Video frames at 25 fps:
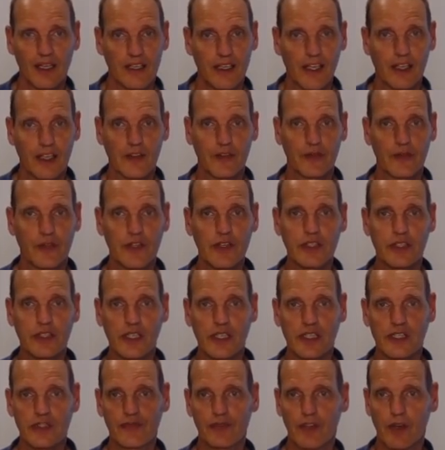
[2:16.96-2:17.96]
The first
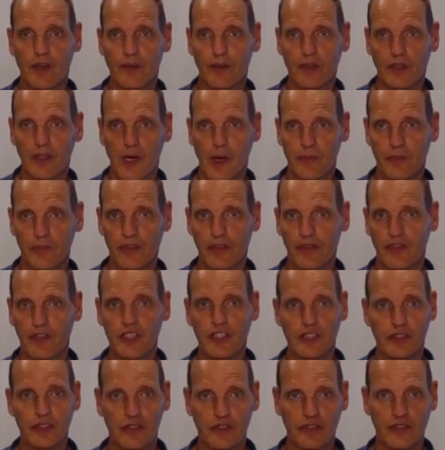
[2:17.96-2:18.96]
is from an
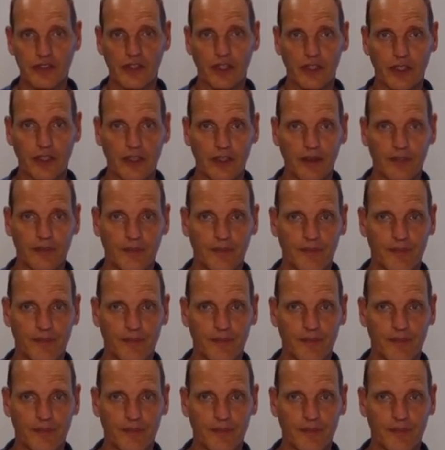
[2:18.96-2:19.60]
observational study.